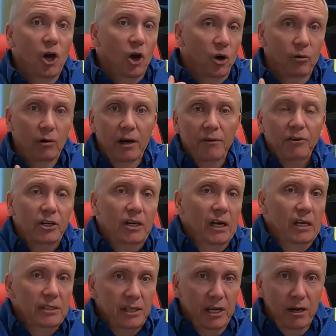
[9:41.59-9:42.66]
Whoever
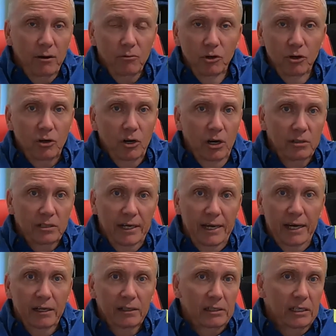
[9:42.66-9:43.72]
does their root cause
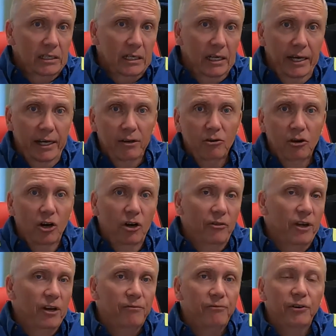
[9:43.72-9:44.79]
analysis later on,
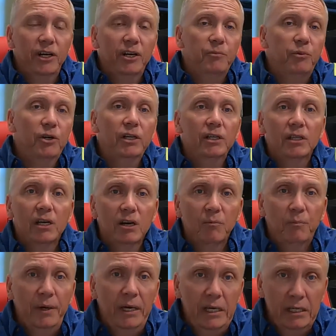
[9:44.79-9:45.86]
they're free to put in their
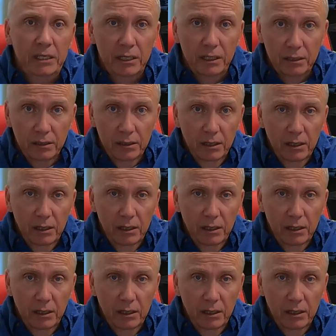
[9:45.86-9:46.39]
opinion.